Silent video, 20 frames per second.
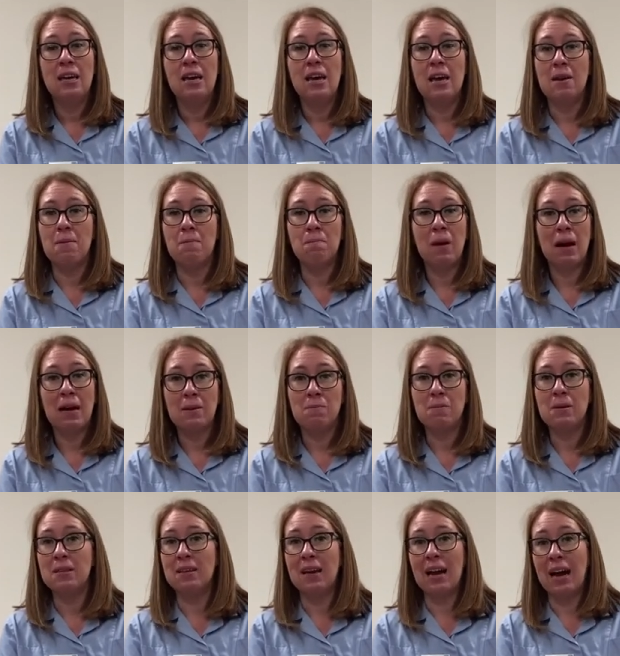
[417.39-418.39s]
it might
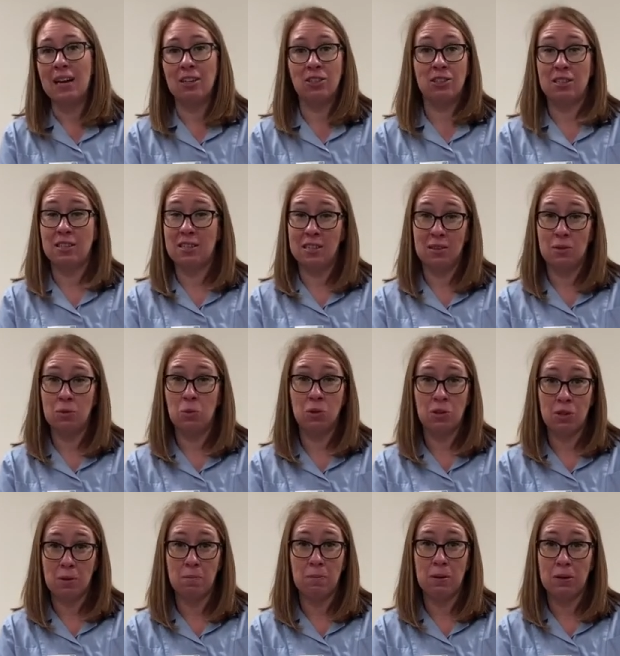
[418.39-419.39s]
be that actually you
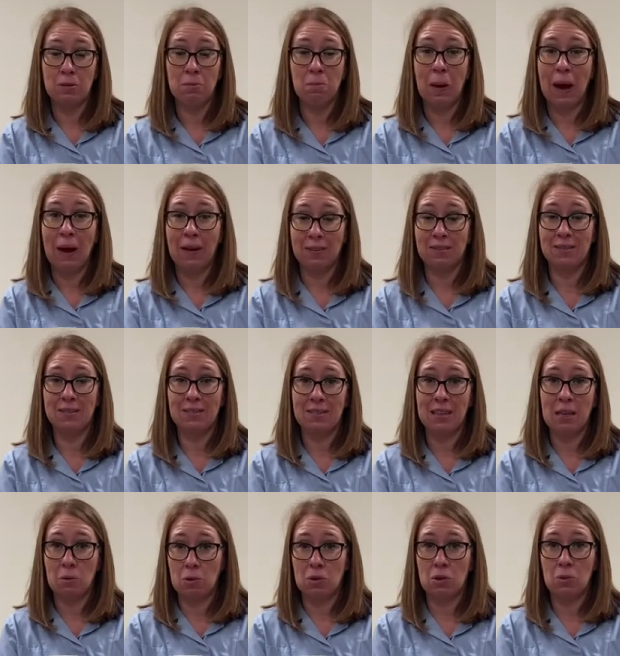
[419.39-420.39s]
want your birth partner to
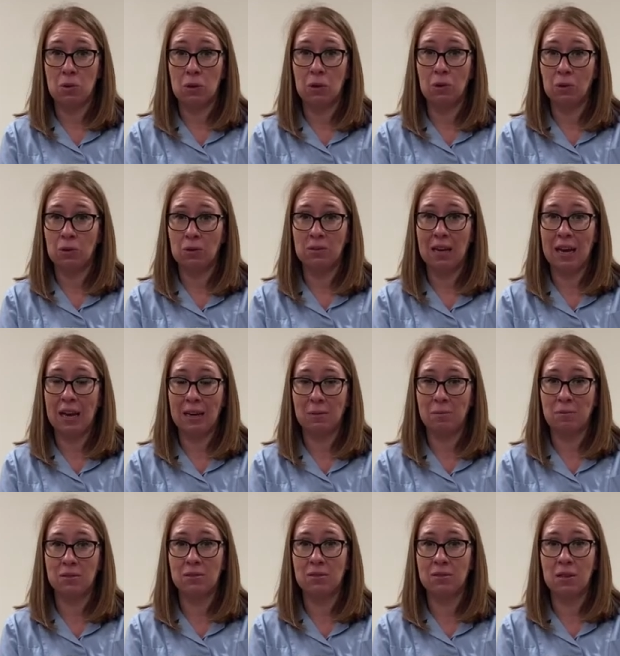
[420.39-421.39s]
stay with you at all
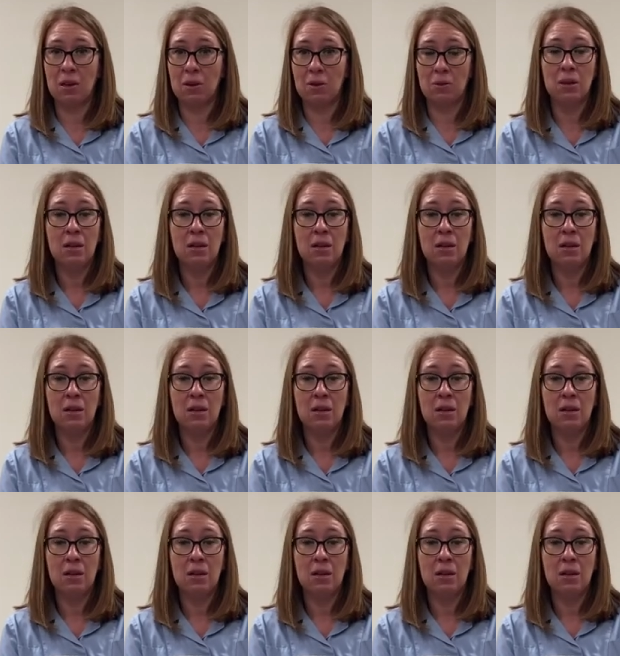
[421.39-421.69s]
times so